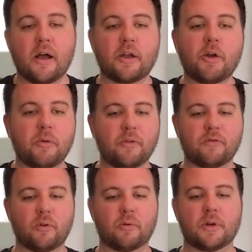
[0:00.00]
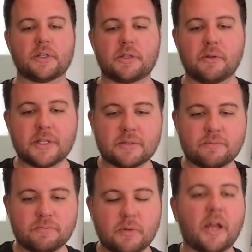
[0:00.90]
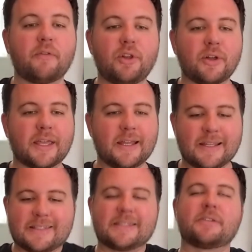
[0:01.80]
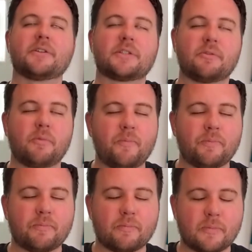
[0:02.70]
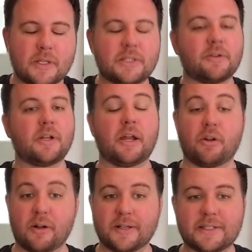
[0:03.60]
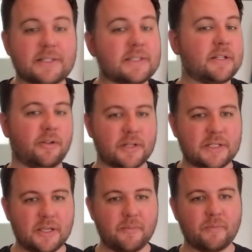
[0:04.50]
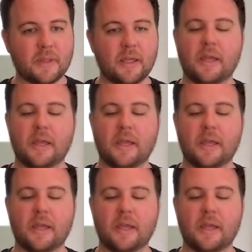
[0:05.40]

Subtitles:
going forward. So this kind of a look at, this is also considering Erik Karlsson is still on the team.